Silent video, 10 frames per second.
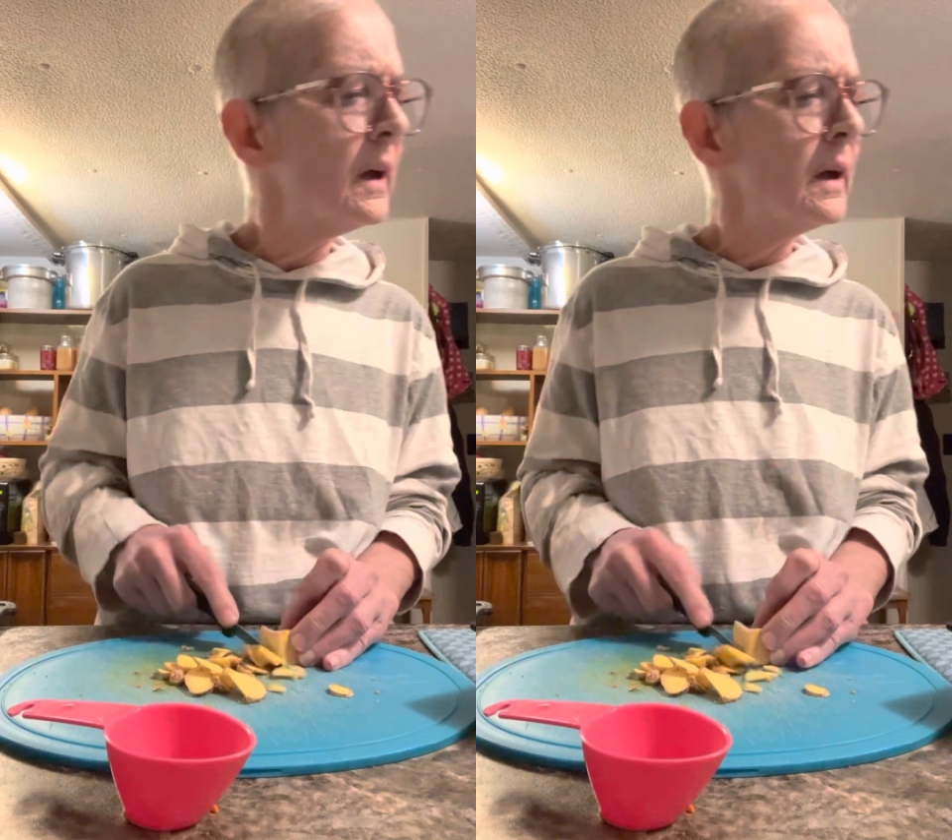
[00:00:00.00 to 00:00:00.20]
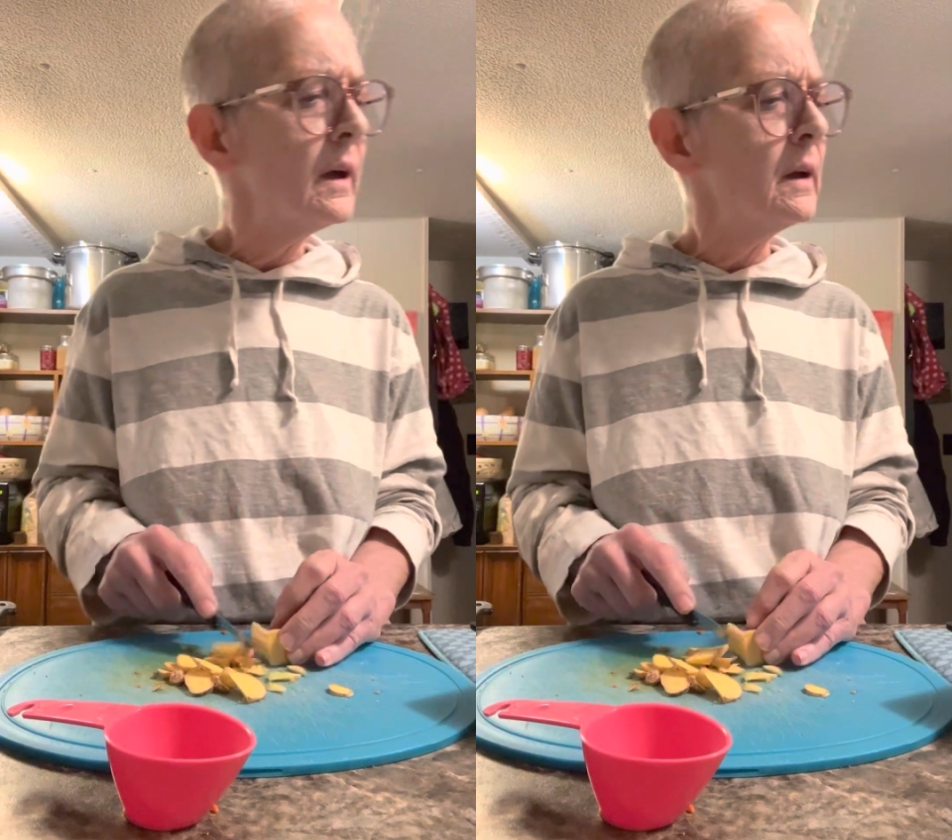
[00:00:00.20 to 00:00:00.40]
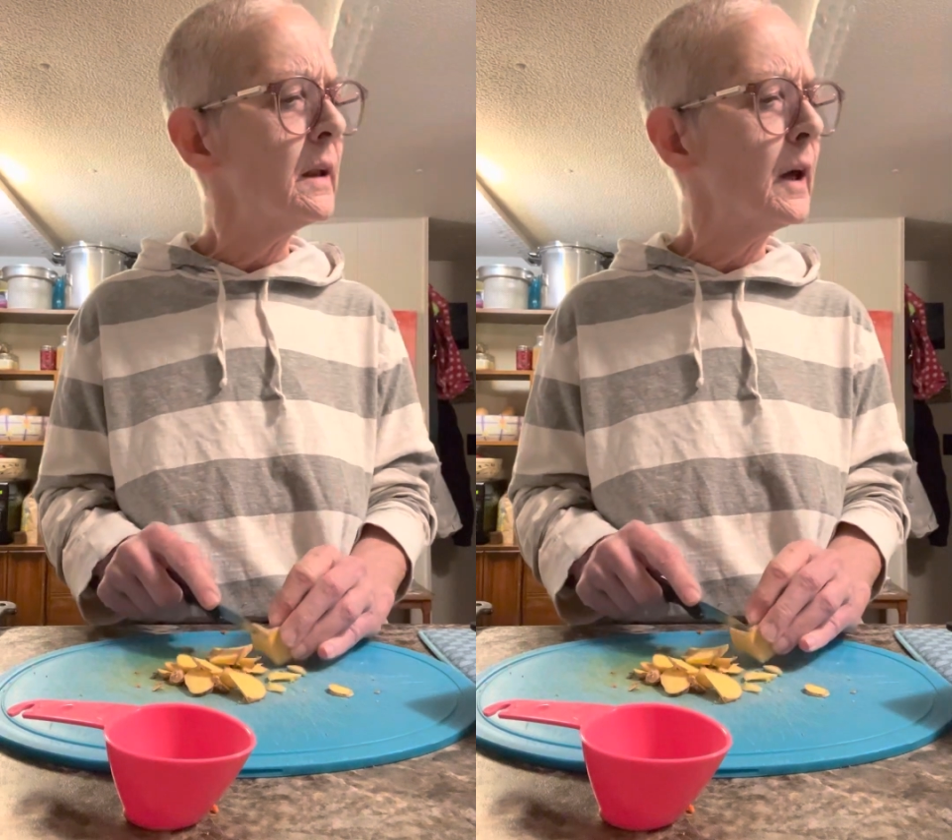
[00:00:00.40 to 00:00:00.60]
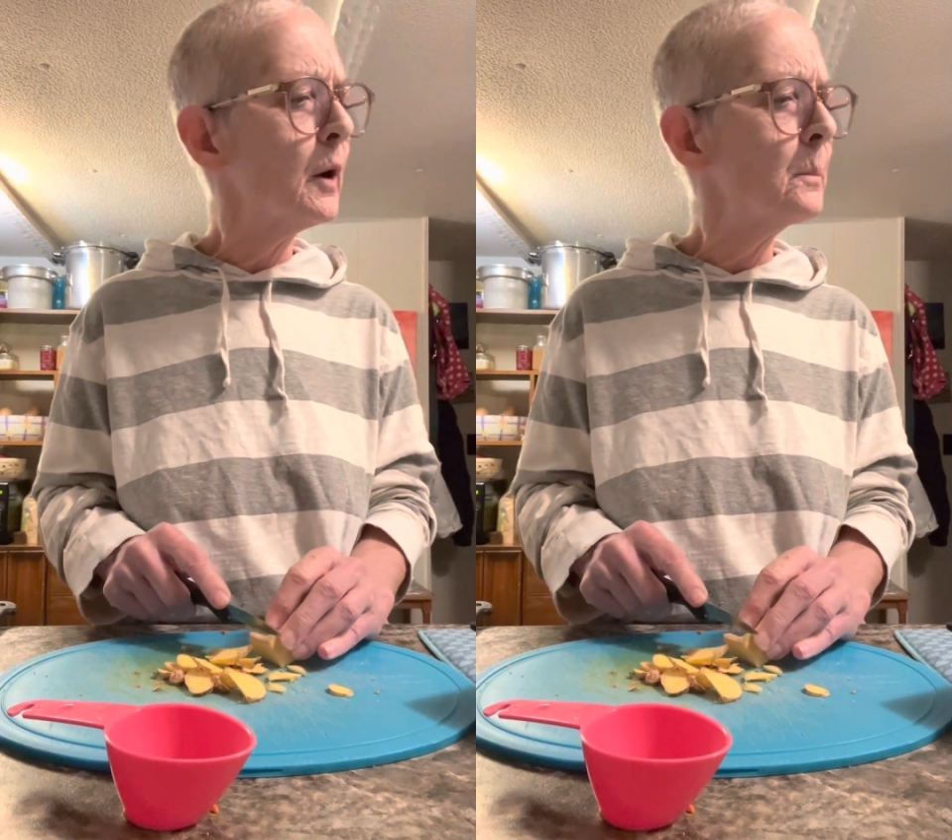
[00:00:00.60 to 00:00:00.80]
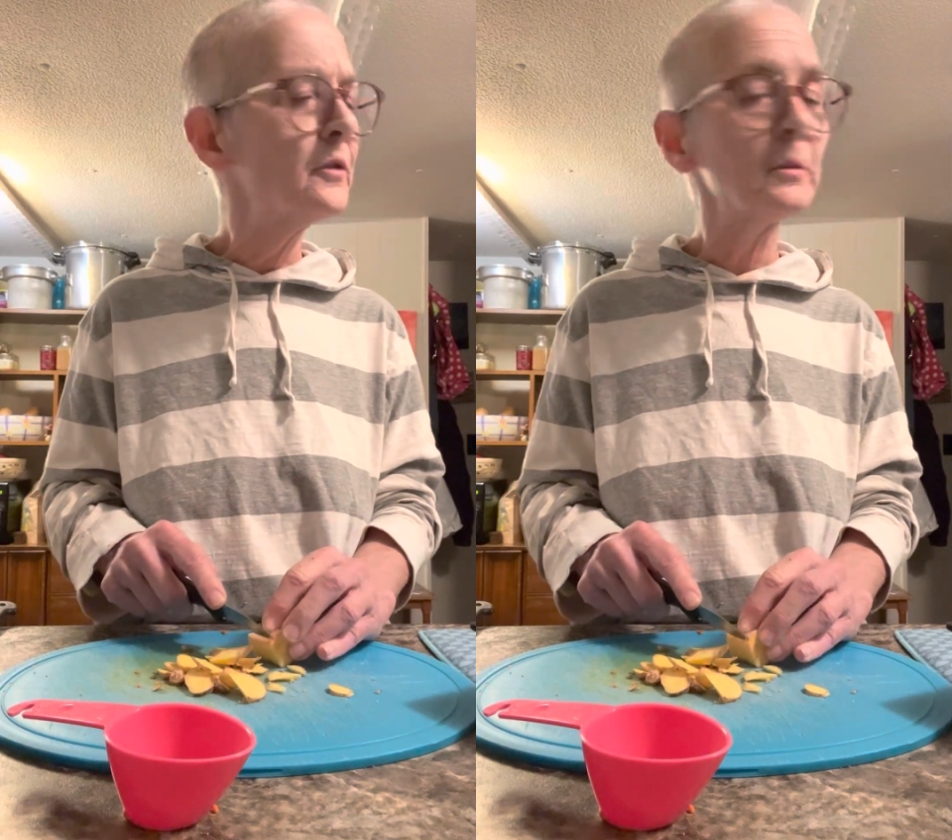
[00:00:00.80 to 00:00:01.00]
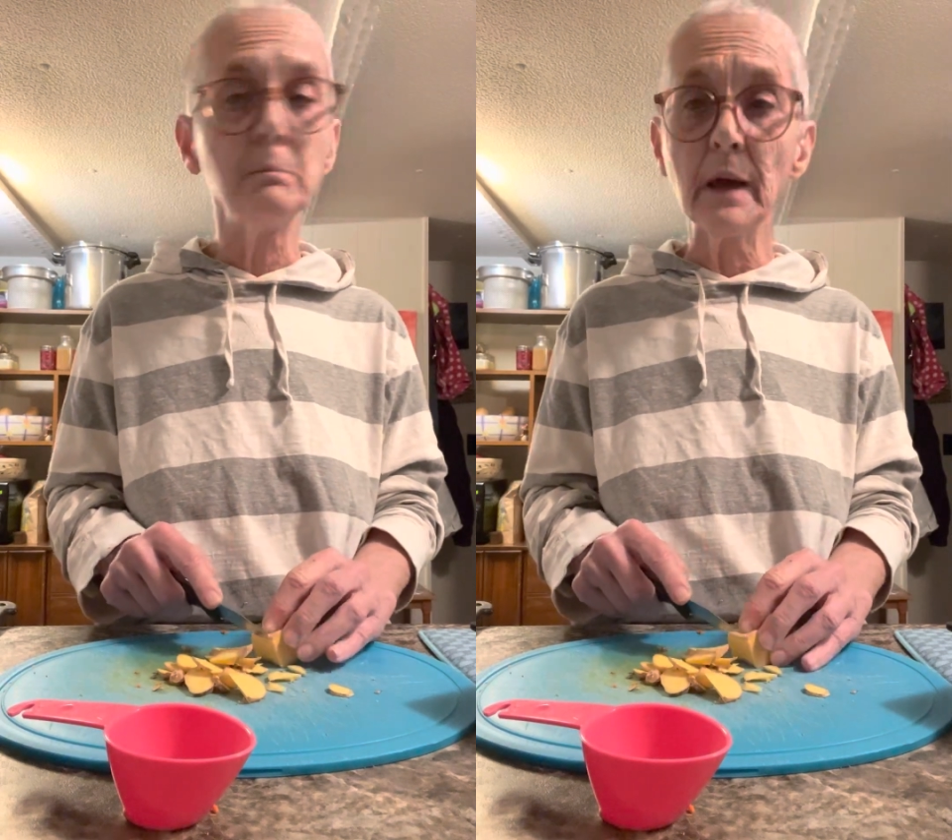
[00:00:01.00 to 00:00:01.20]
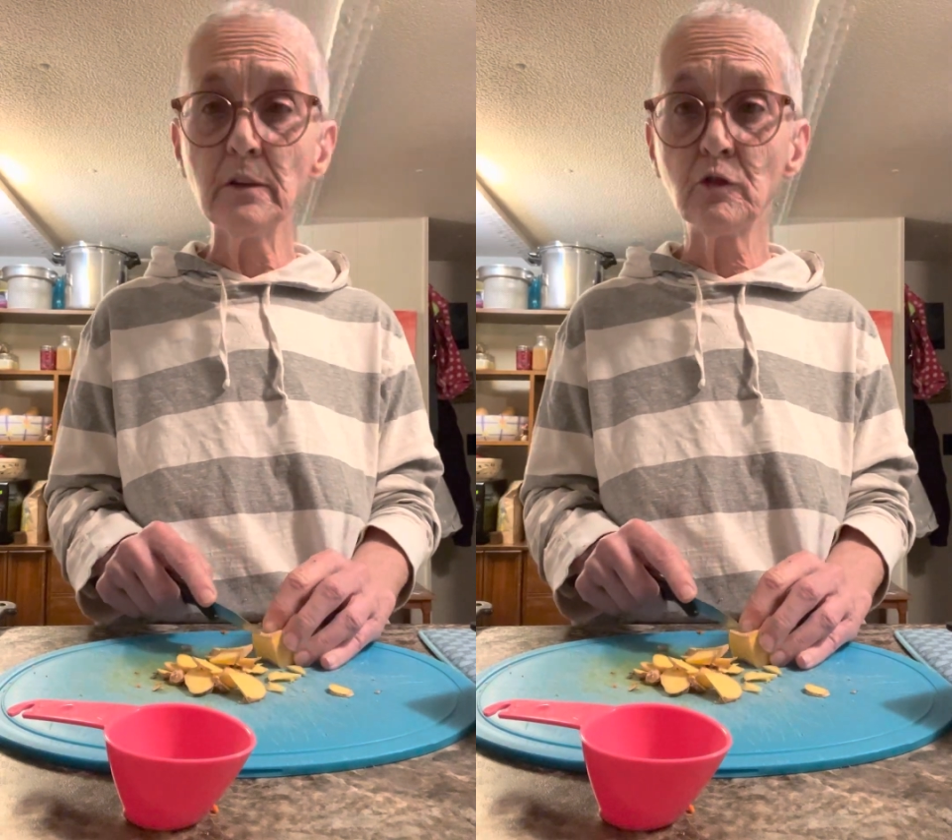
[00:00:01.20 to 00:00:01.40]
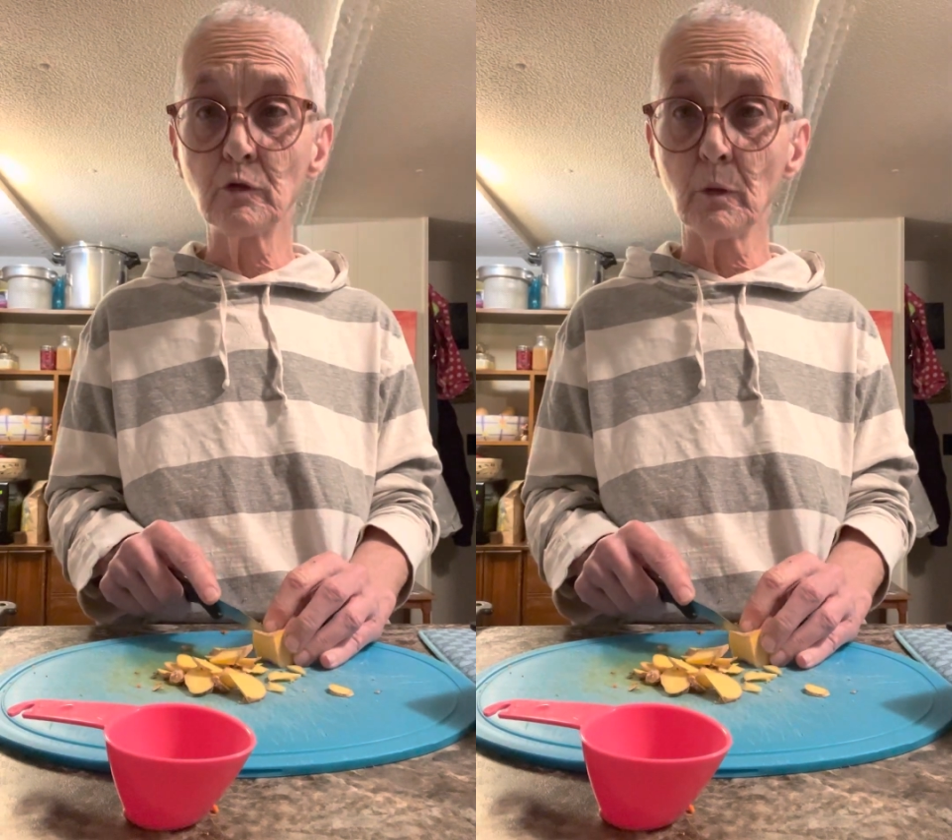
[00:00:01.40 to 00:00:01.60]
It helps
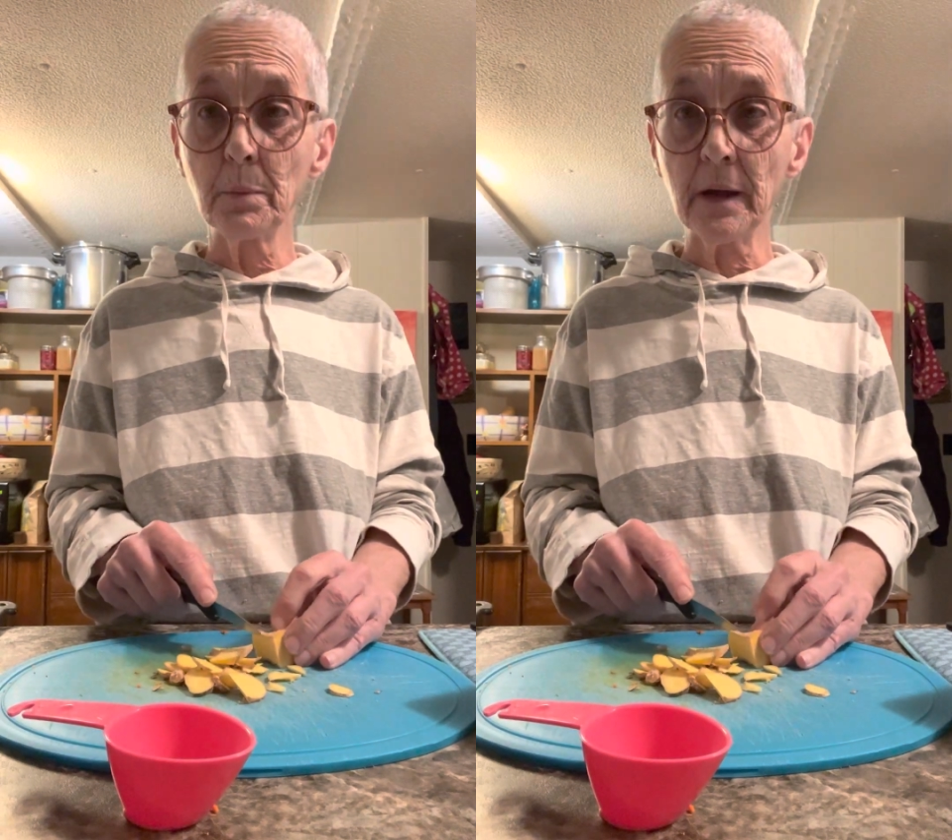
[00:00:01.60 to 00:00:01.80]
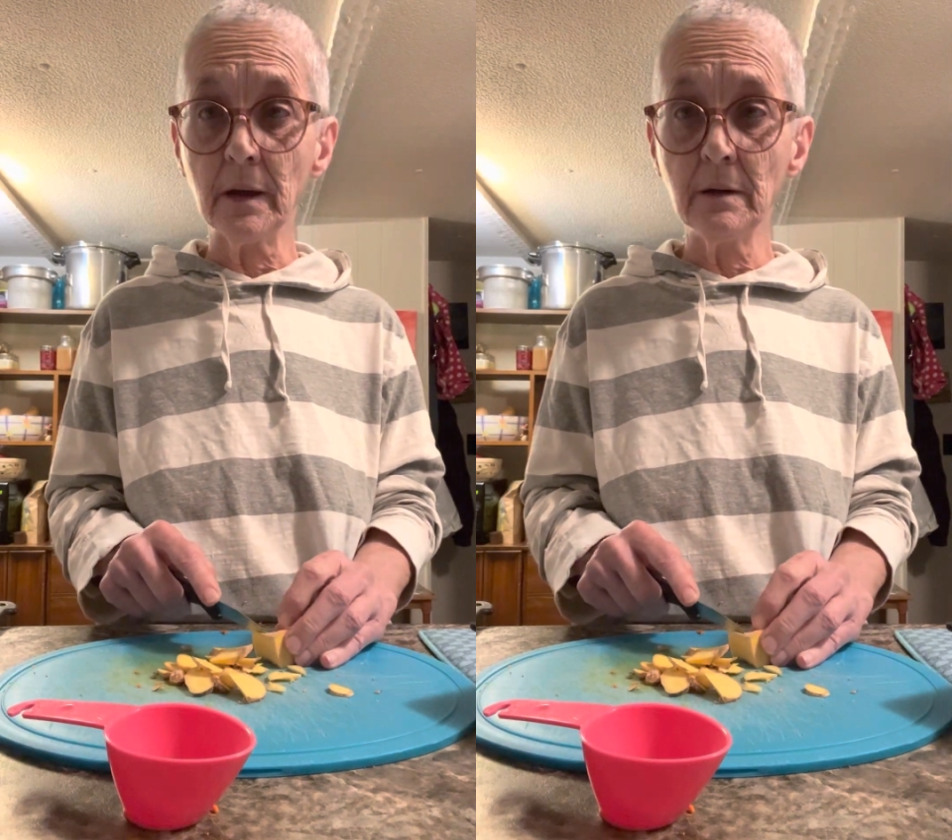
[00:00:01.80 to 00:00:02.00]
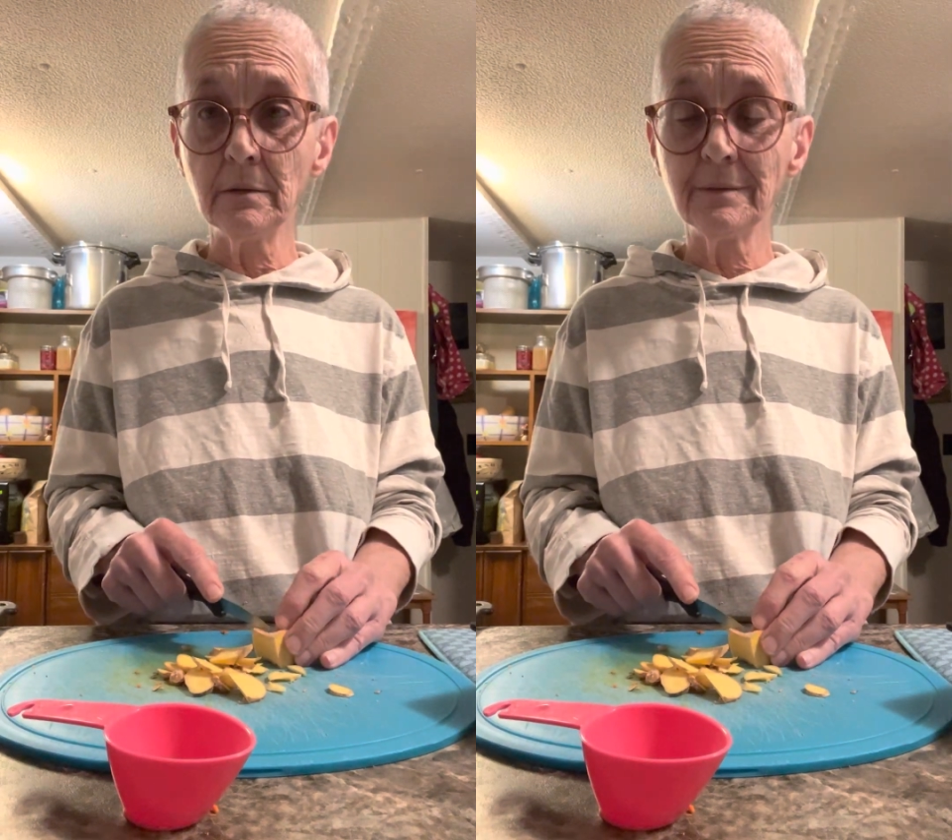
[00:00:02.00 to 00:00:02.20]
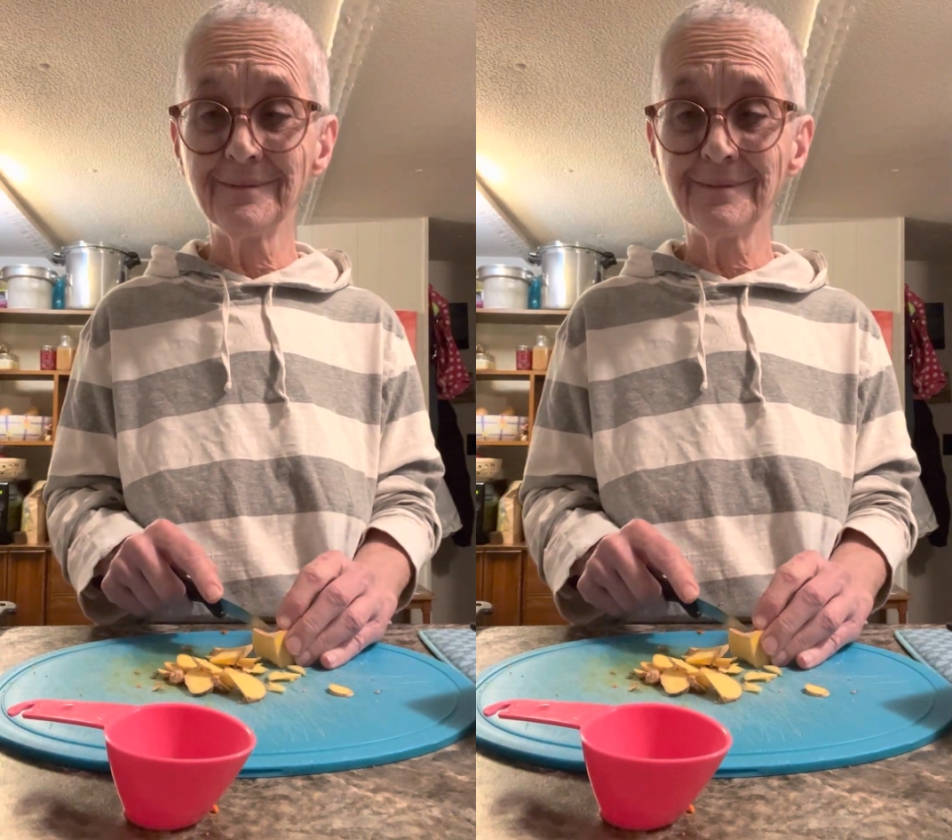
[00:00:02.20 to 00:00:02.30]
menstrual pain.